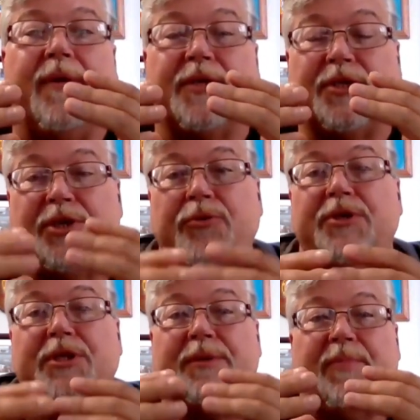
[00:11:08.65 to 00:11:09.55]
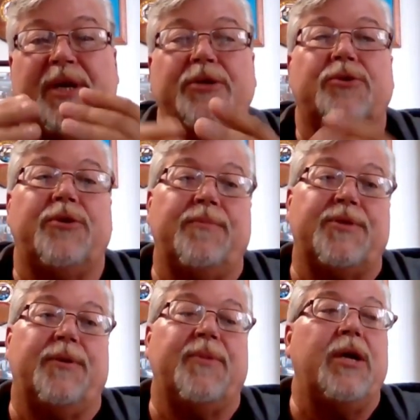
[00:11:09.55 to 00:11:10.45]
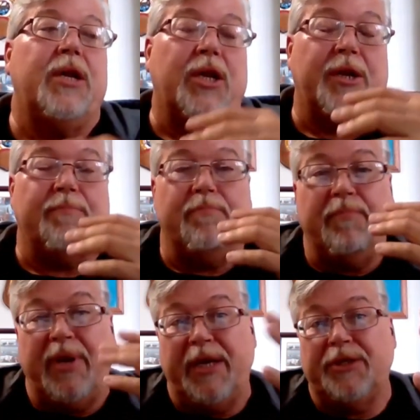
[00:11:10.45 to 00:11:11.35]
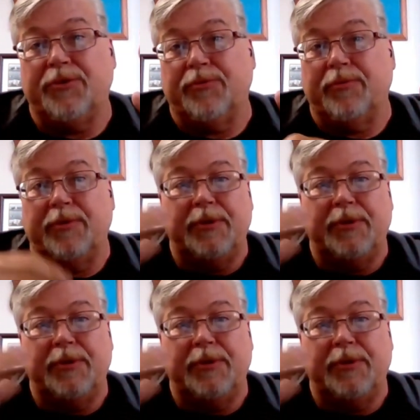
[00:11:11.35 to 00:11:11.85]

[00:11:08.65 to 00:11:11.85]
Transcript: seriously major comes up, like major